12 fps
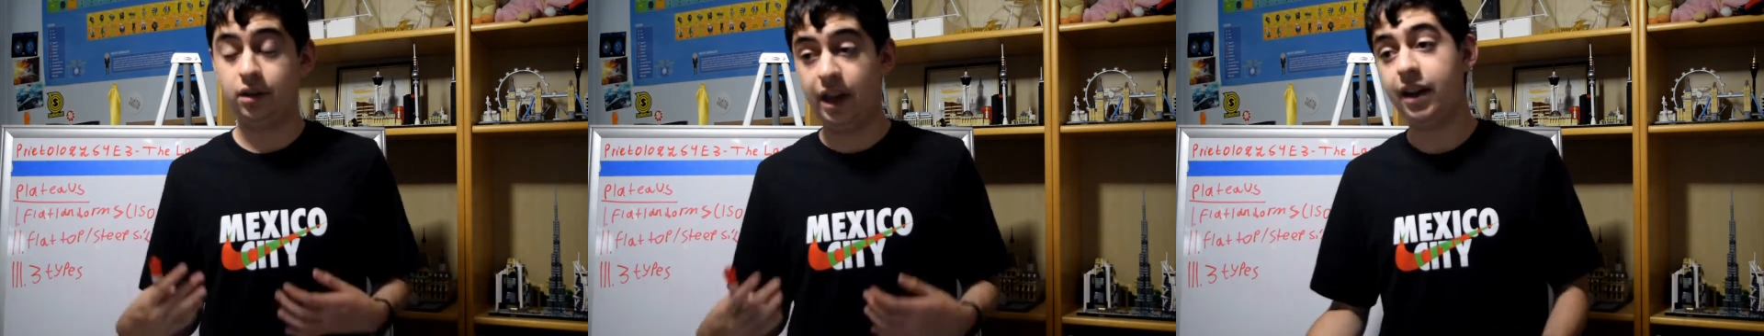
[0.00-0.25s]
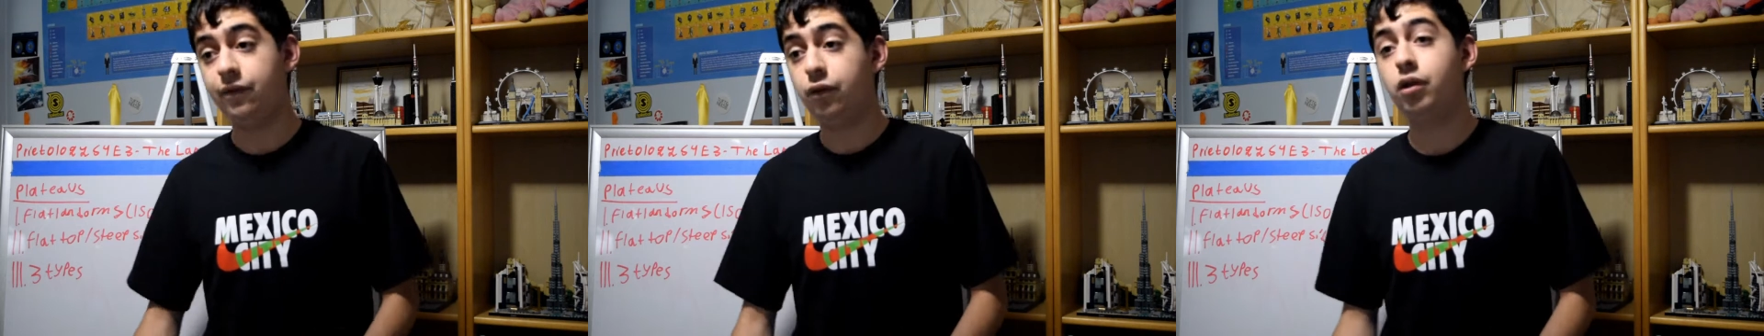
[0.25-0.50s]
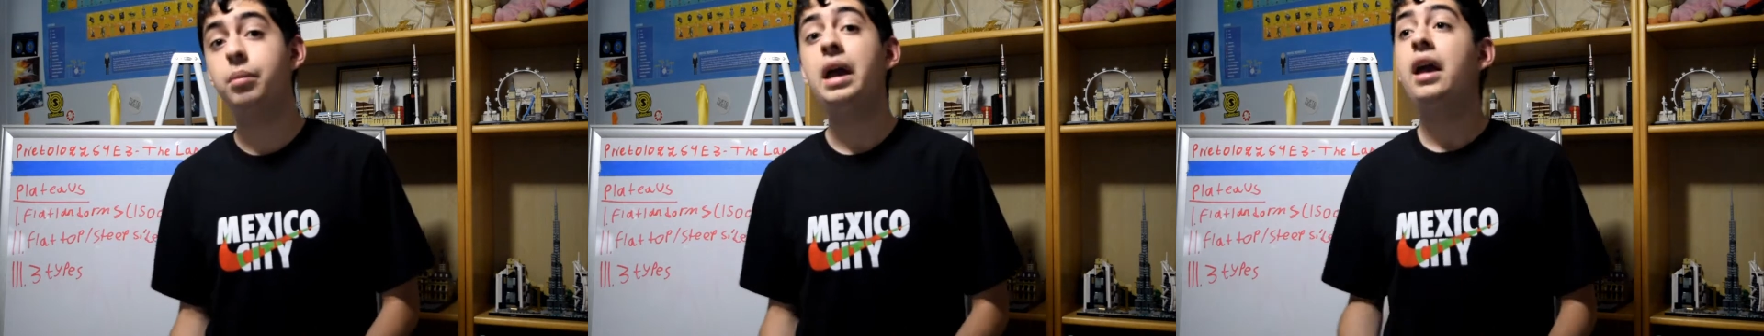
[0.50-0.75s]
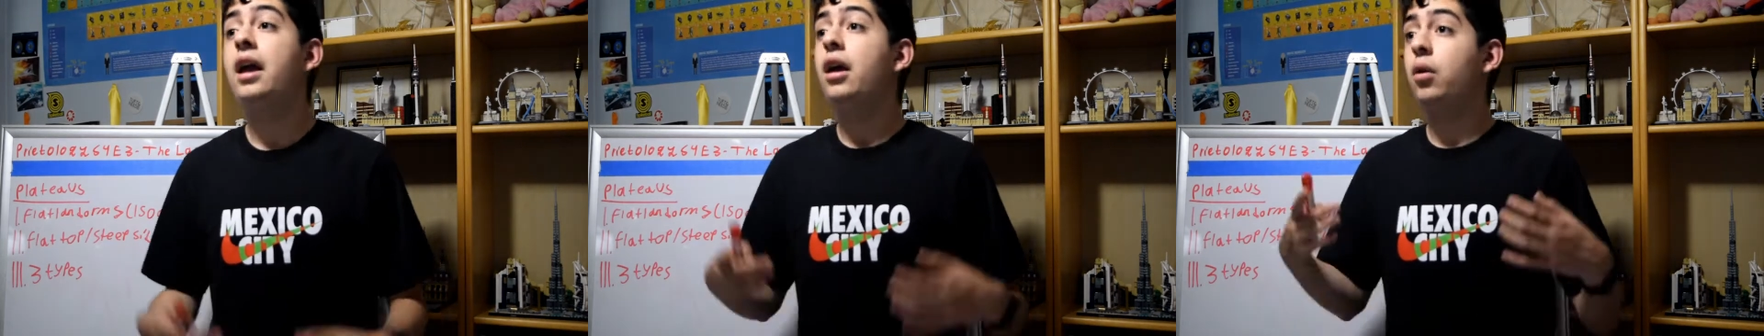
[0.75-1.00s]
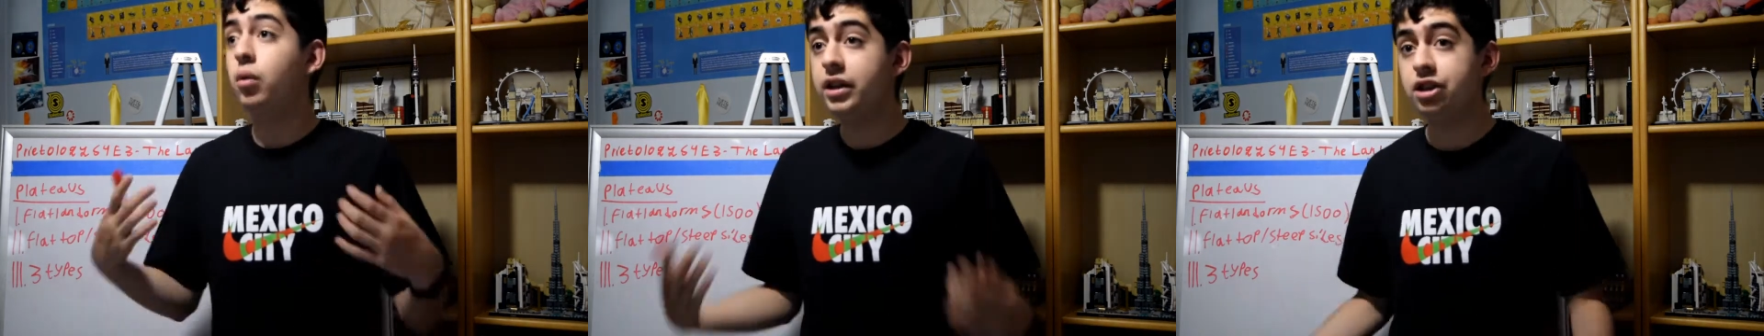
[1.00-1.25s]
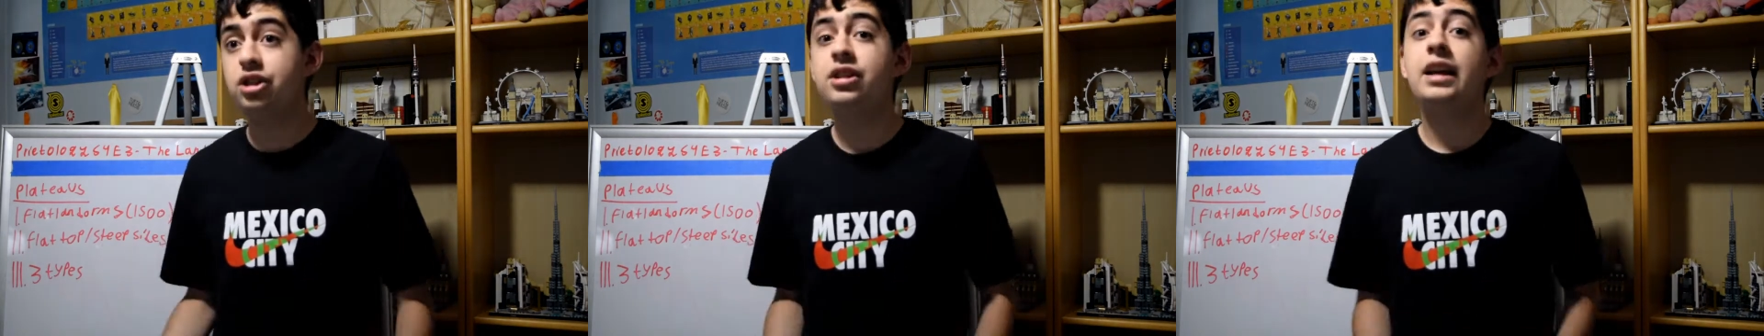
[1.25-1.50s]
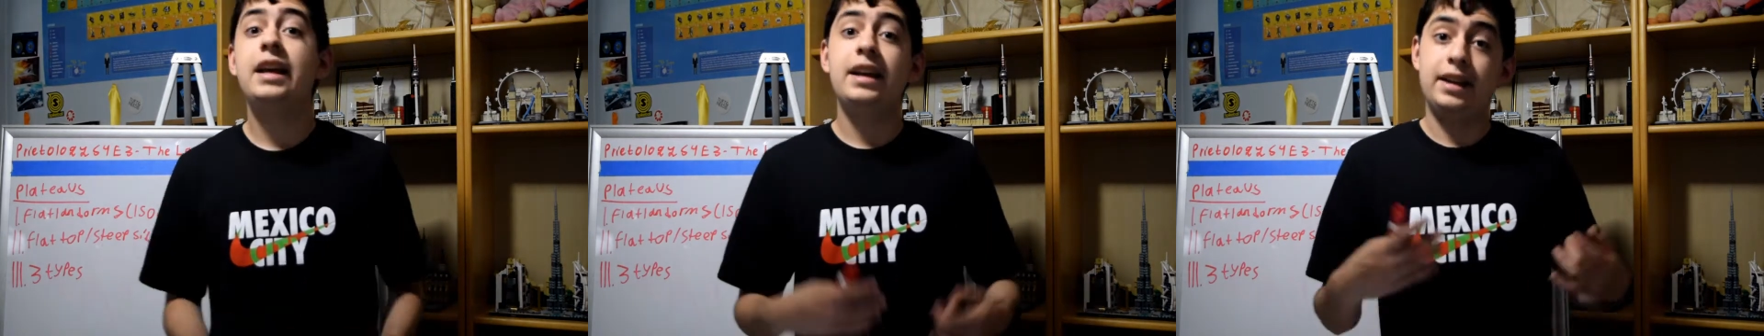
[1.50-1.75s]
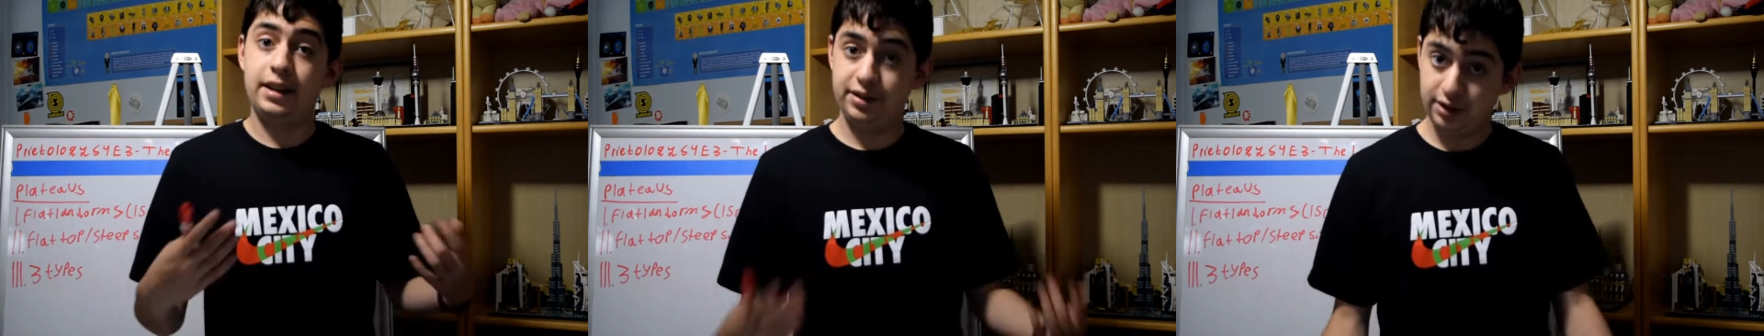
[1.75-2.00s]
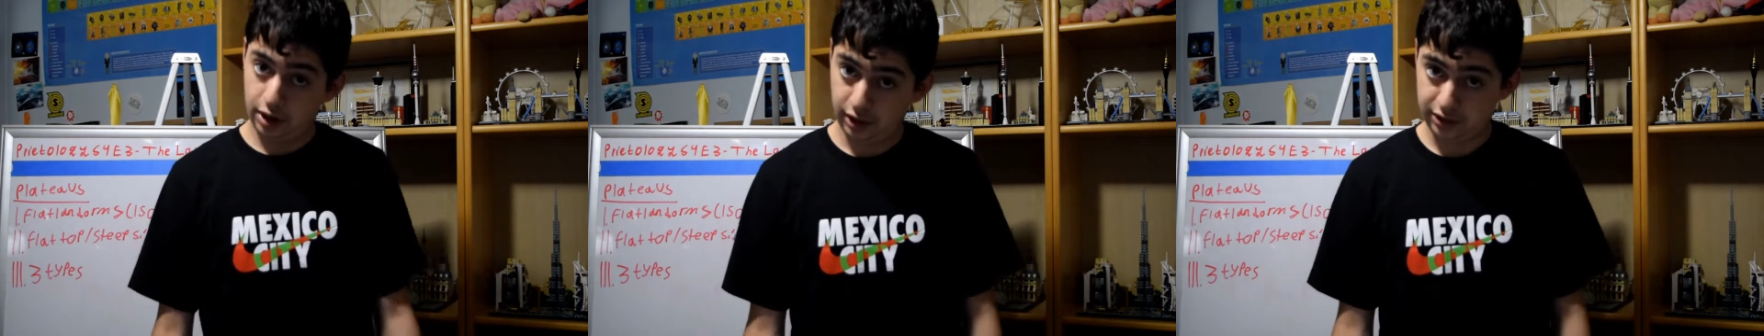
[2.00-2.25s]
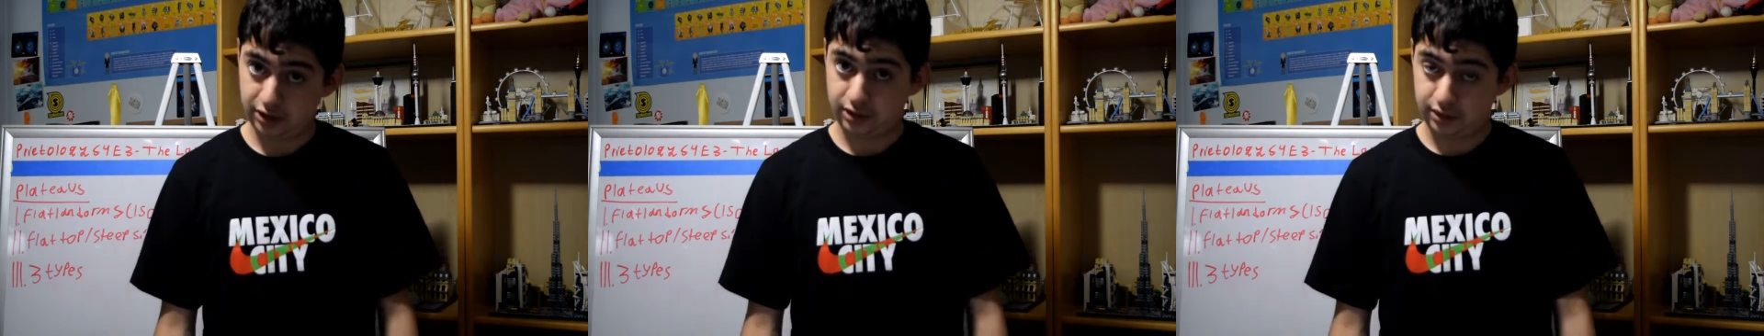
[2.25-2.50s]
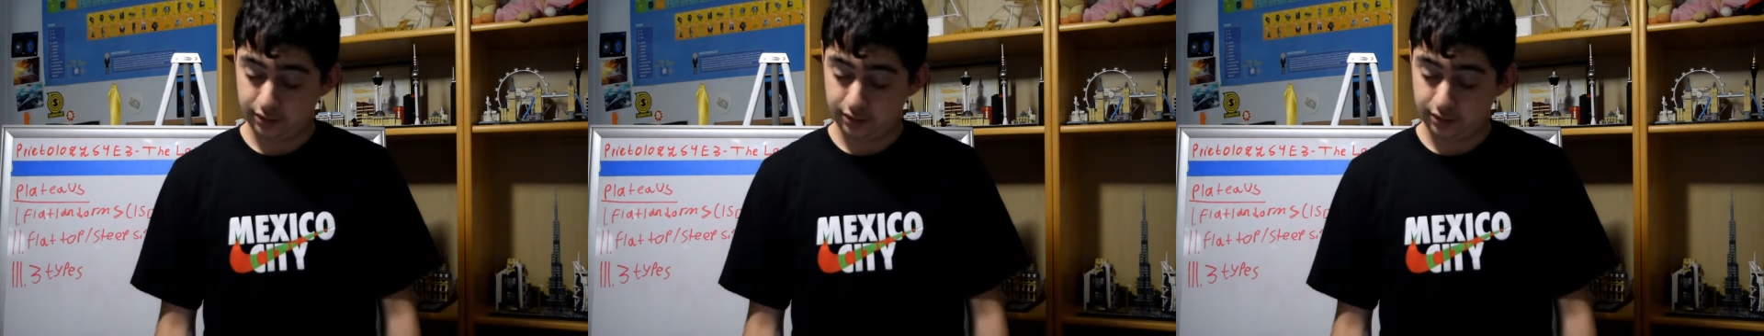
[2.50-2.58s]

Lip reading: landform, which is not.